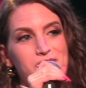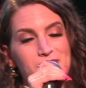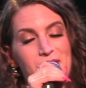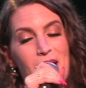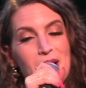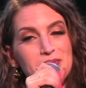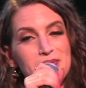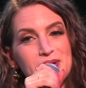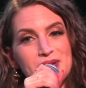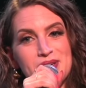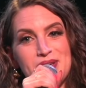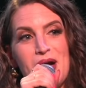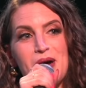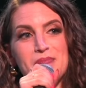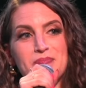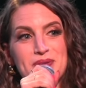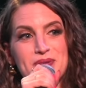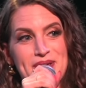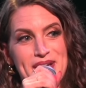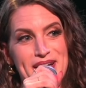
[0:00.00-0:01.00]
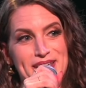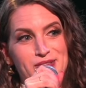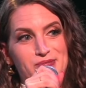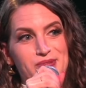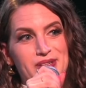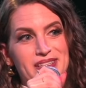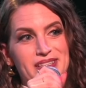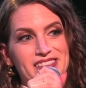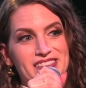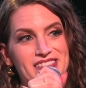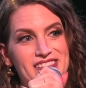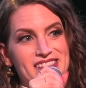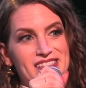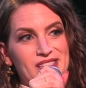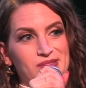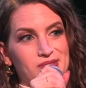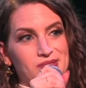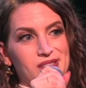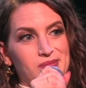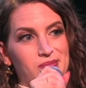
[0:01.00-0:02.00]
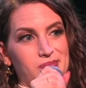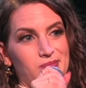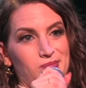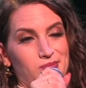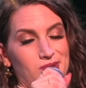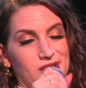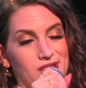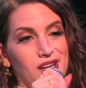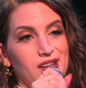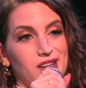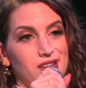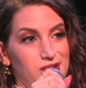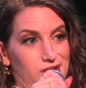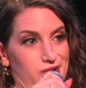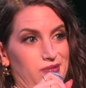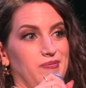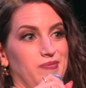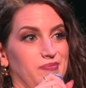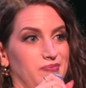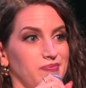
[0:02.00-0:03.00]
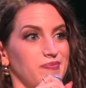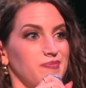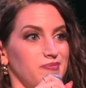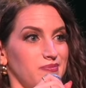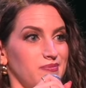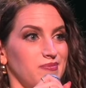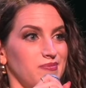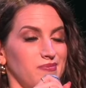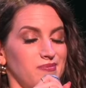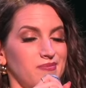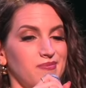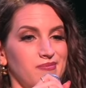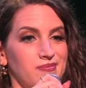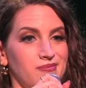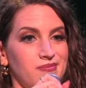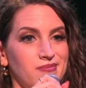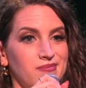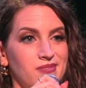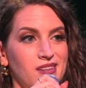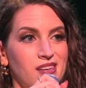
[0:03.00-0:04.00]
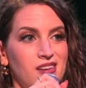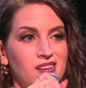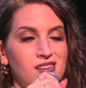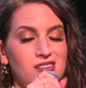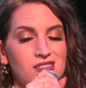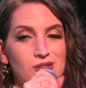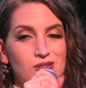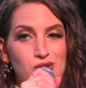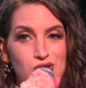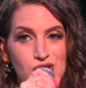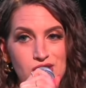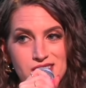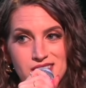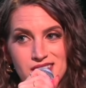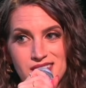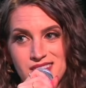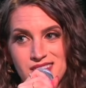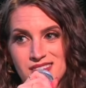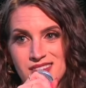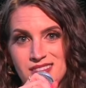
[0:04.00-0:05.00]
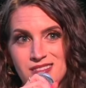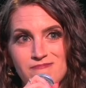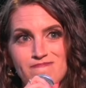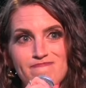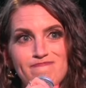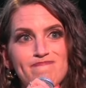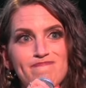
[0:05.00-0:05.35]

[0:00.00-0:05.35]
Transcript: probably could not predict what Jesus was going to do. So Jesus